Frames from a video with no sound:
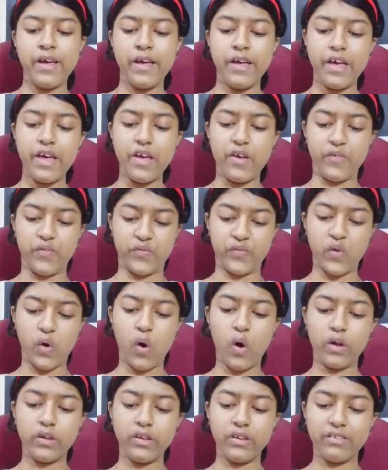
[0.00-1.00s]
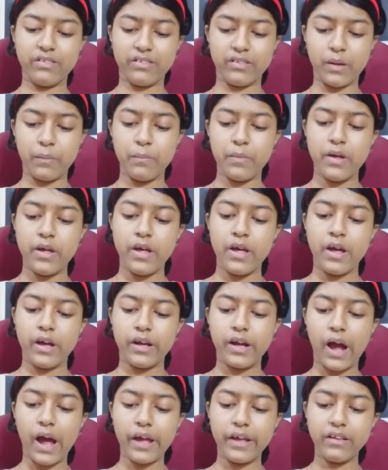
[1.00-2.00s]
if only some
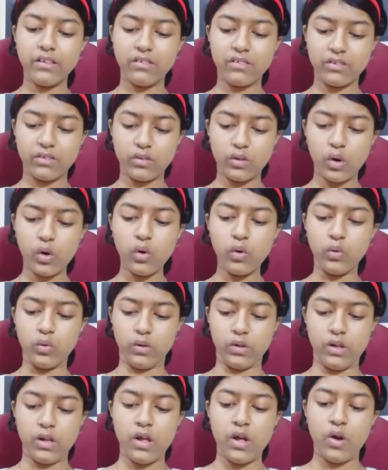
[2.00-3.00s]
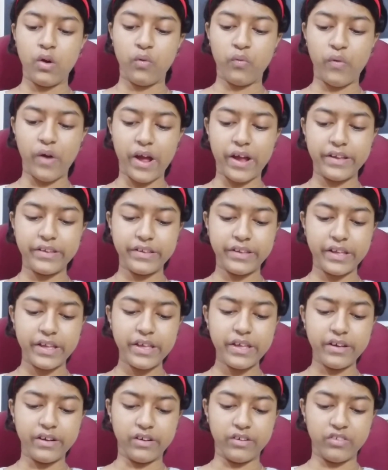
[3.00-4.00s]
kind soul were
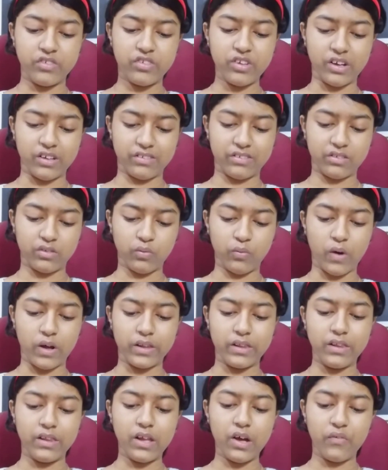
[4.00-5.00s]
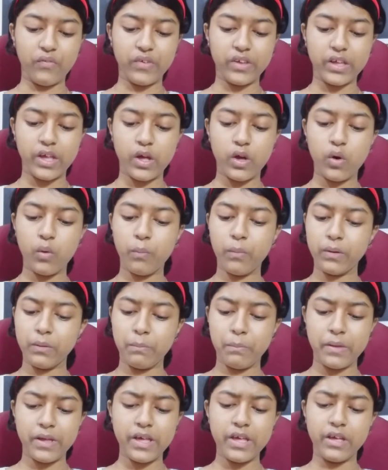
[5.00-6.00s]
near, just one loving
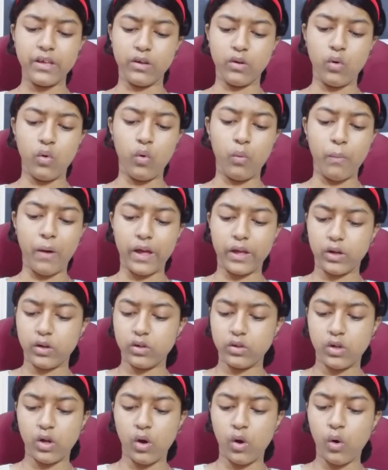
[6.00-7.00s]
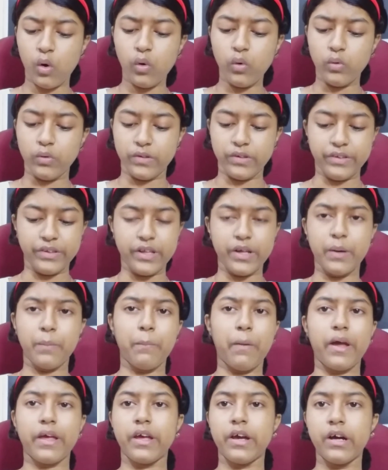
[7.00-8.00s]
human being whom I could hold near
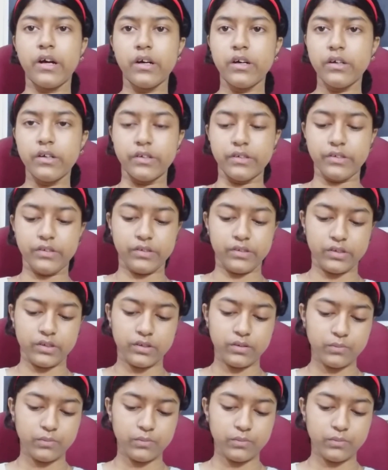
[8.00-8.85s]
my heart.